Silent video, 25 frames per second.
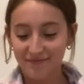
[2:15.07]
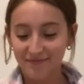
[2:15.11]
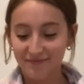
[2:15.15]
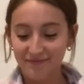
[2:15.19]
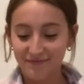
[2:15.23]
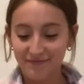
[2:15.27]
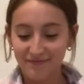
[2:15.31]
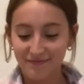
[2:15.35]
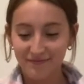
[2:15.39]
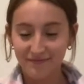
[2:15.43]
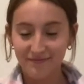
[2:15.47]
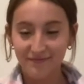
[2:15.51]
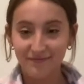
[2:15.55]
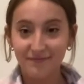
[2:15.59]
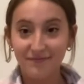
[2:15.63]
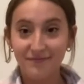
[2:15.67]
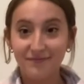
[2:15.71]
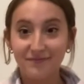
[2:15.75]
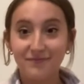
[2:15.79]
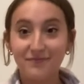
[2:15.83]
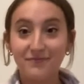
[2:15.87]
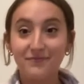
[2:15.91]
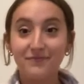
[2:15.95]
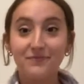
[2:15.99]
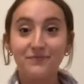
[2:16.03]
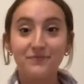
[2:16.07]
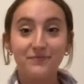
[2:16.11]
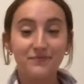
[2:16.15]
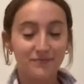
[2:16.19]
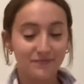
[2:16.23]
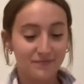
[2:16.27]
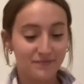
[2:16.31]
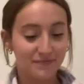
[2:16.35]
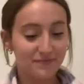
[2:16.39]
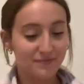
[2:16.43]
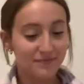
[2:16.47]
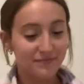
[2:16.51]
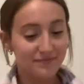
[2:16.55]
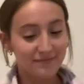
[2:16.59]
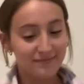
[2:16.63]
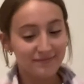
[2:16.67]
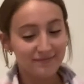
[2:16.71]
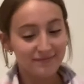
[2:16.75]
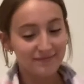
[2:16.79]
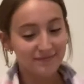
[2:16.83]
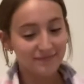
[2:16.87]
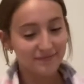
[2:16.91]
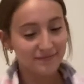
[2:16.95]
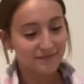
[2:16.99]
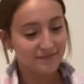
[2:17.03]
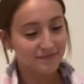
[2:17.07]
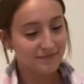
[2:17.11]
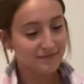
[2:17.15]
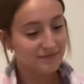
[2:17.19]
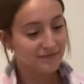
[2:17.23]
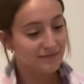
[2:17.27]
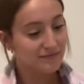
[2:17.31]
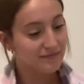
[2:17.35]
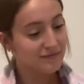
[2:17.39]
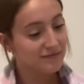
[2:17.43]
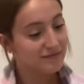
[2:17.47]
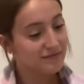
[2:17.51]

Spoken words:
Nobody speaks.